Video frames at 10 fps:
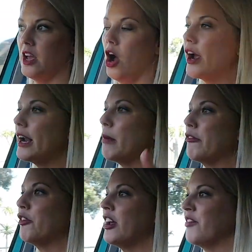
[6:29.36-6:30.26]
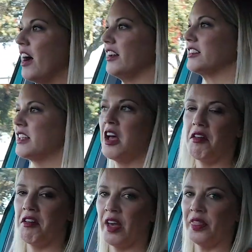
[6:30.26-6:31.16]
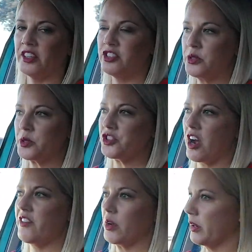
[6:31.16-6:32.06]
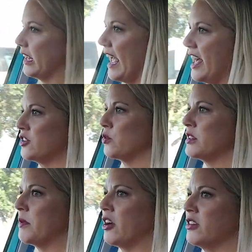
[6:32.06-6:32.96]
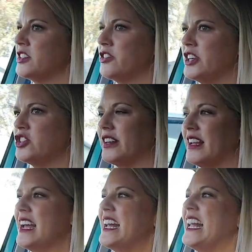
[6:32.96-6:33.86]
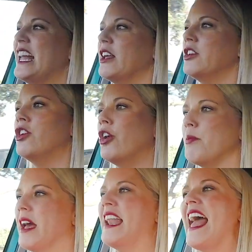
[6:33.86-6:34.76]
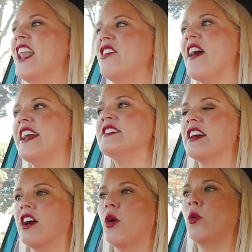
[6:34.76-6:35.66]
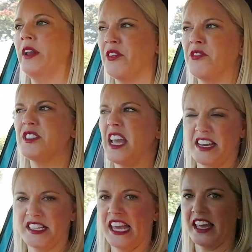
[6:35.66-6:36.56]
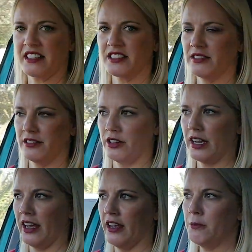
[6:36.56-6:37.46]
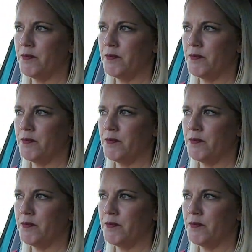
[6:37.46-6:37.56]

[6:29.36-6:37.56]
Okay, now my free advice, nothing to do with driving, but again, it's always about consideration. You know, an elevator or lift etiquette, okay?